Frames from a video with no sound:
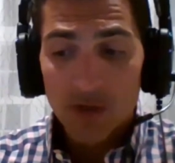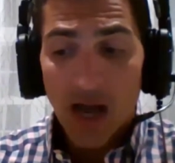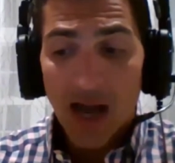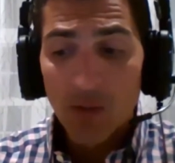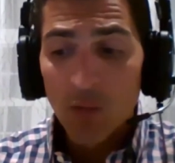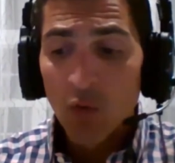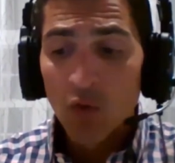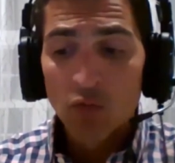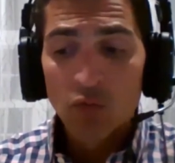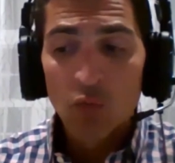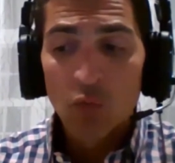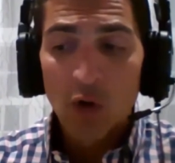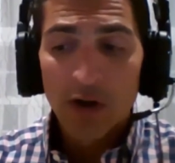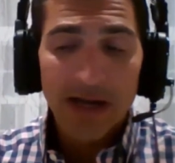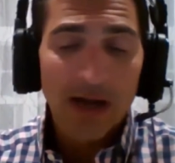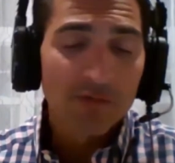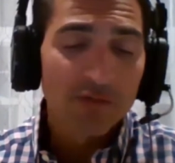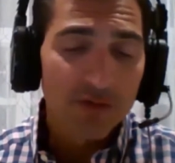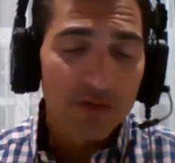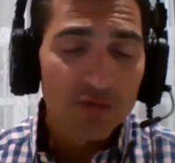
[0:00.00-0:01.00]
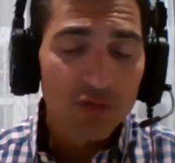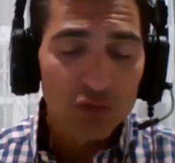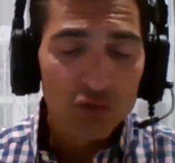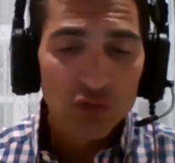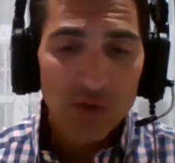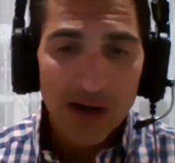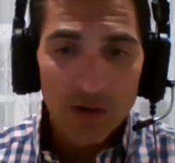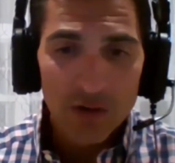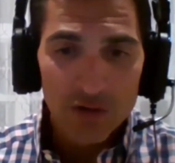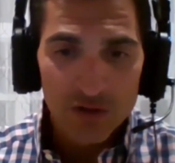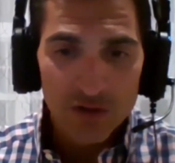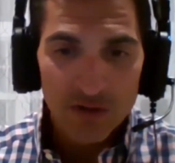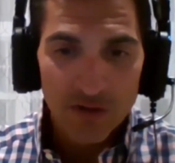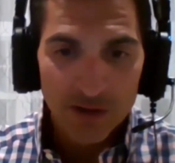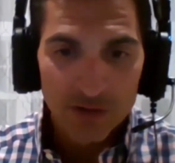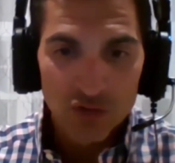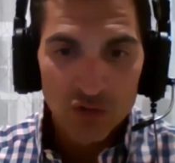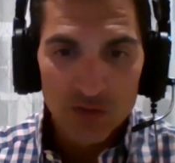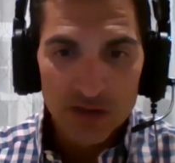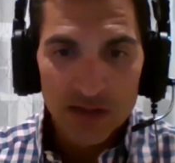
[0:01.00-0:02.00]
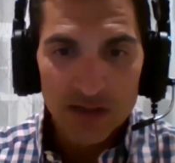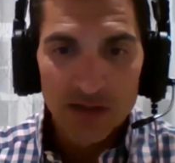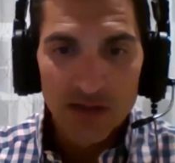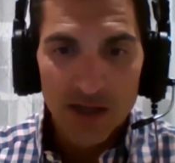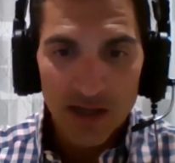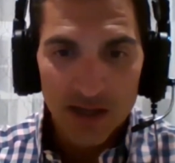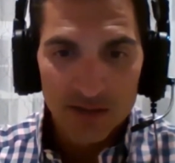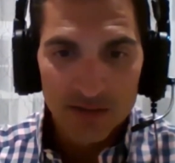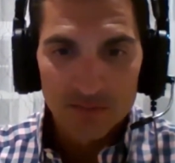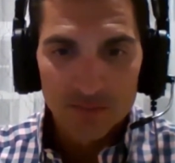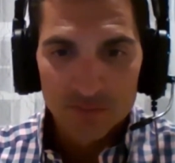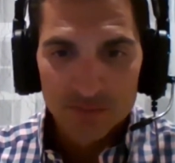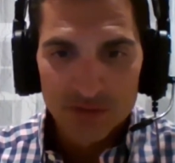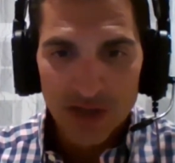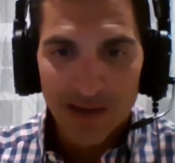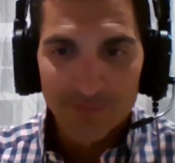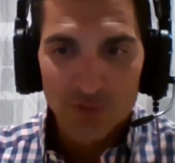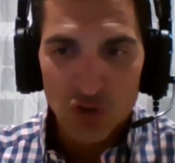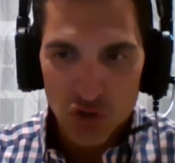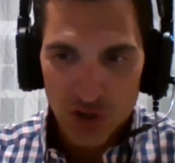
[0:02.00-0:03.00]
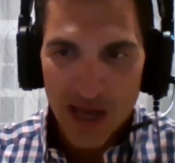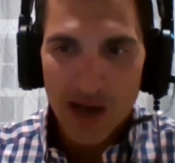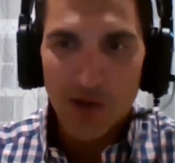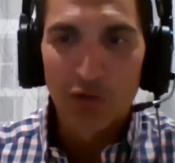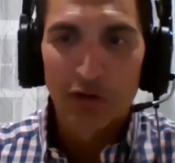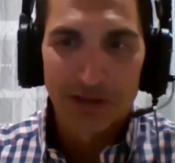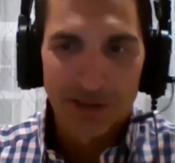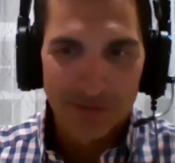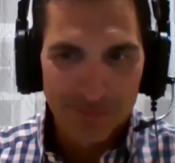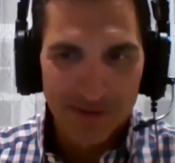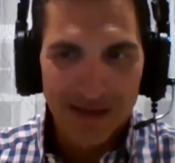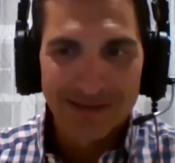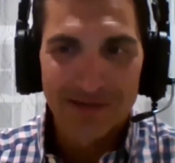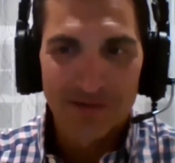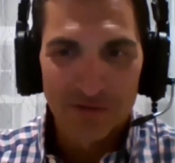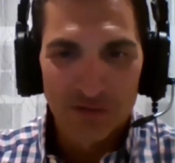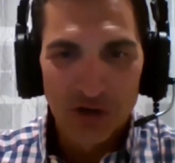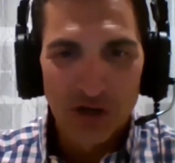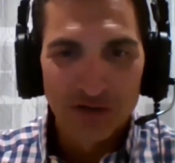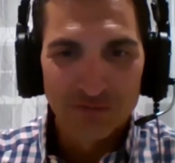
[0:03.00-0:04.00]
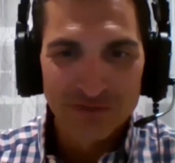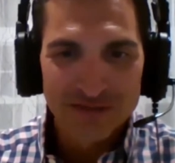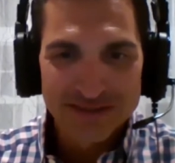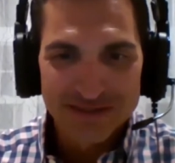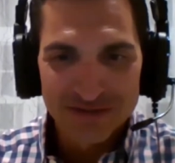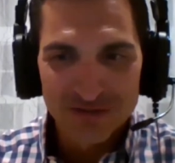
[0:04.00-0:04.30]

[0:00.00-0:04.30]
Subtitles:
I won't work out for the full 2 hours because I do need time to shower and get back to the office